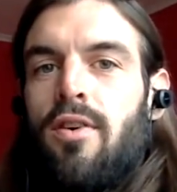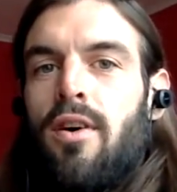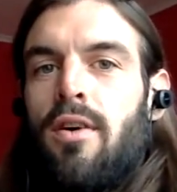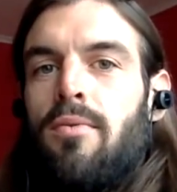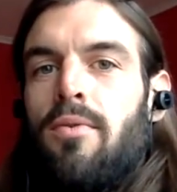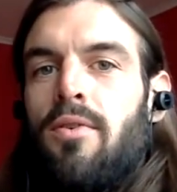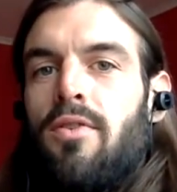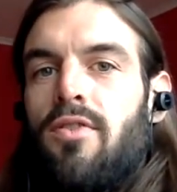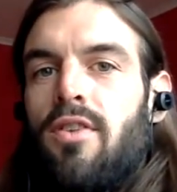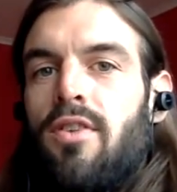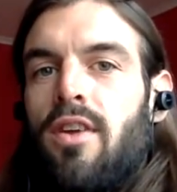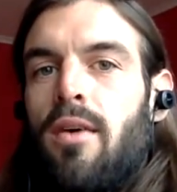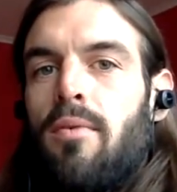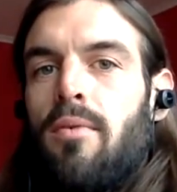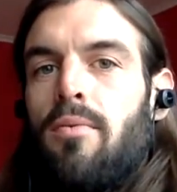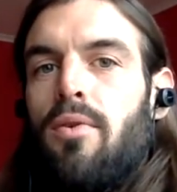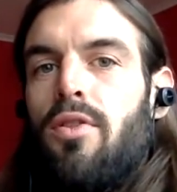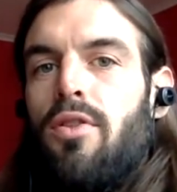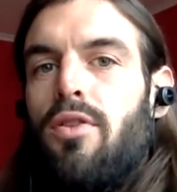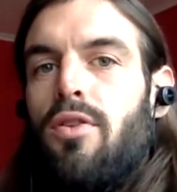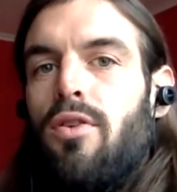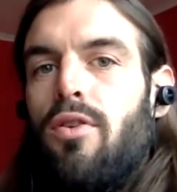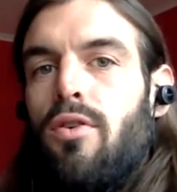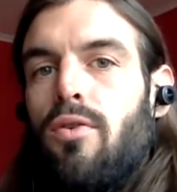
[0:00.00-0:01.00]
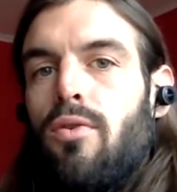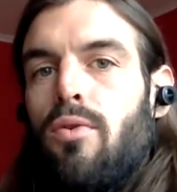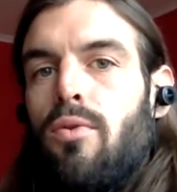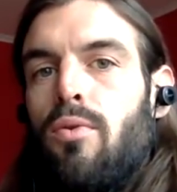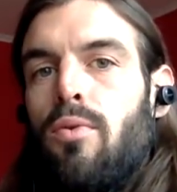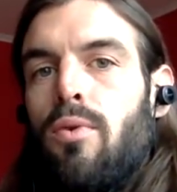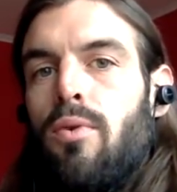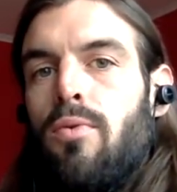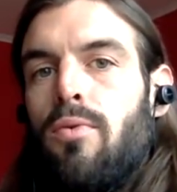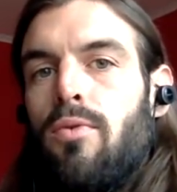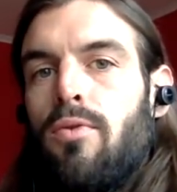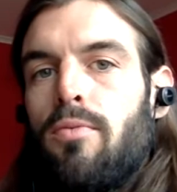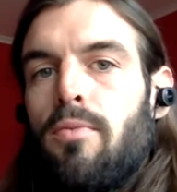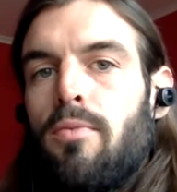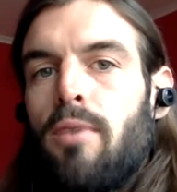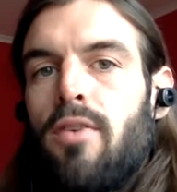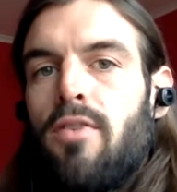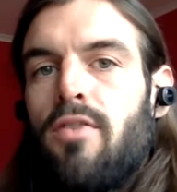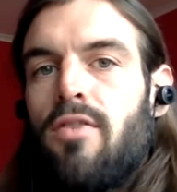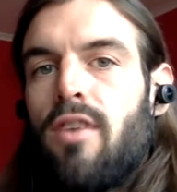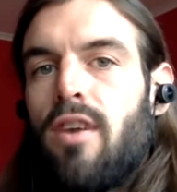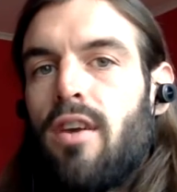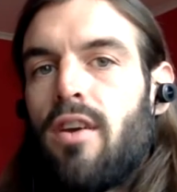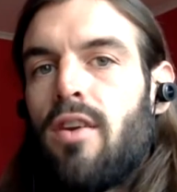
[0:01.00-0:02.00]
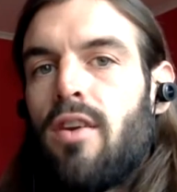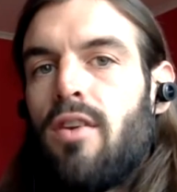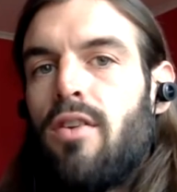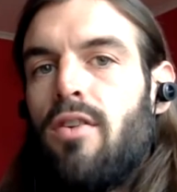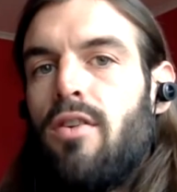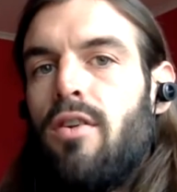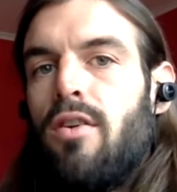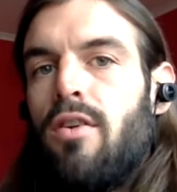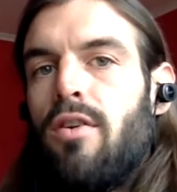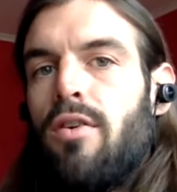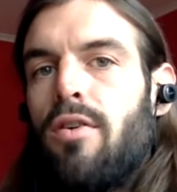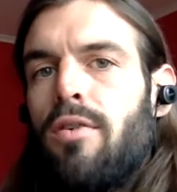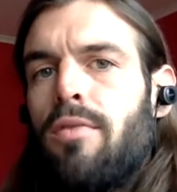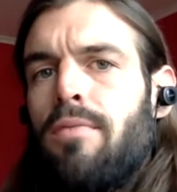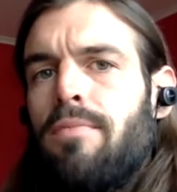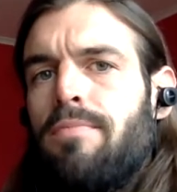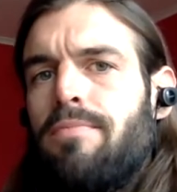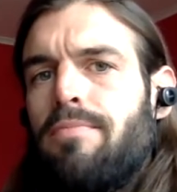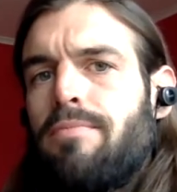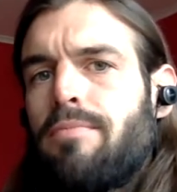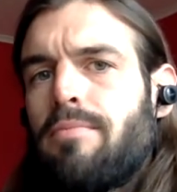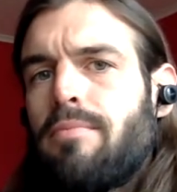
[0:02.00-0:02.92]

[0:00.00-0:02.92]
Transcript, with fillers: I was at with you. It was my second year.